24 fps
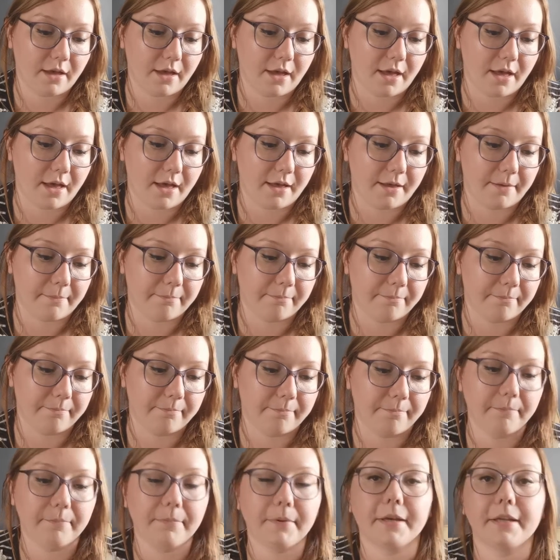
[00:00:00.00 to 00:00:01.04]

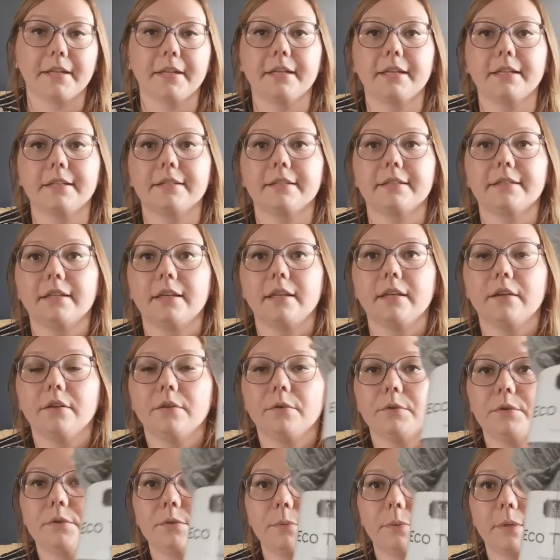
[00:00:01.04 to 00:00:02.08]
but it's
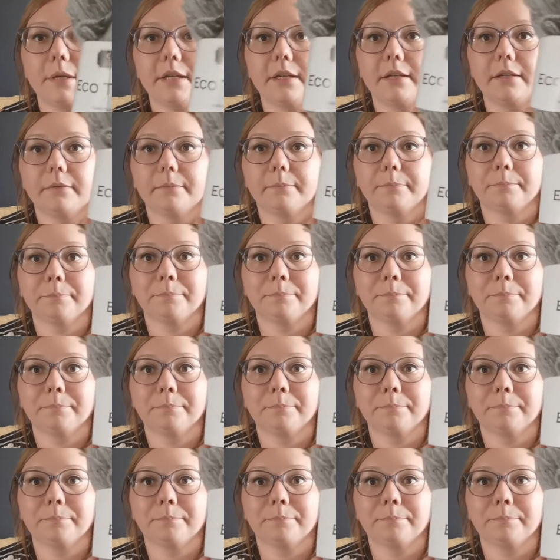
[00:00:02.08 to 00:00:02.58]
eco tweed,